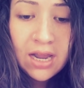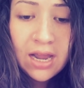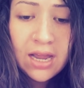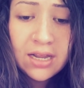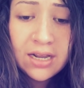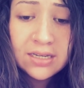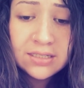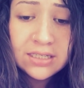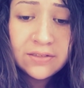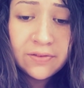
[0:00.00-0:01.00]
and has
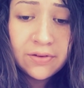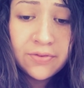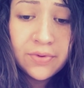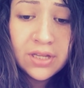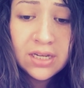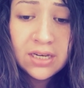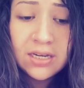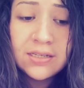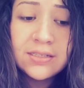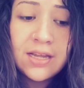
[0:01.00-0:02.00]
less fluid within
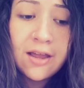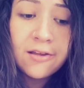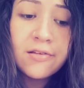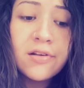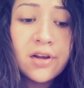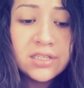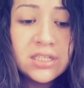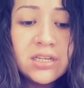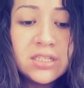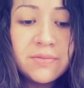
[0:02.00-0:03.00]
its sac,
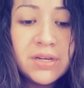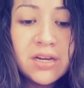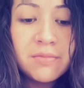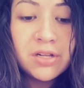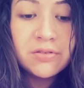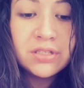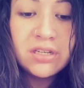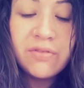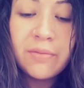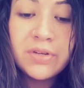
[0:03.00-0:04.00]
causing it to become
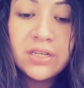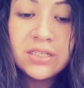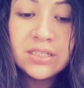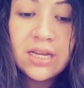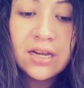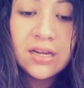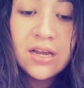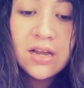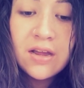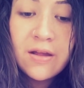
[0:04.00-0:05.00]
closely wrapped in its sac.
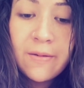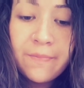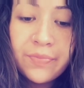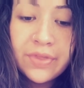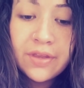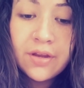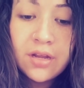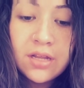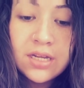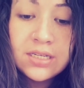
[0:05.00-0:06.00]

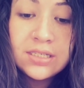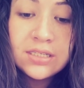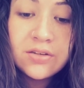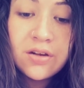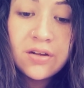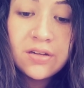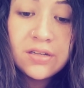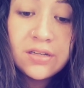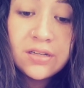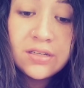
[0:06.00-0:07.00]
This is
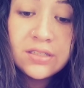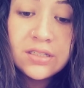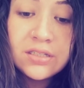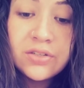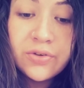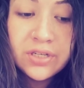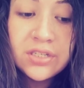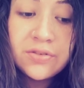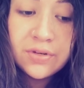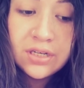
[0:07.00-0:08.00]
called
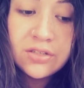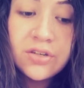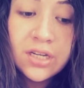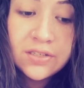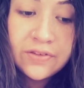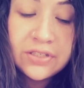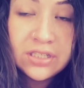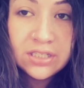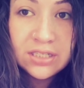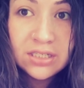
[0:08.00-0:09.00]
twin-to-twin transfusion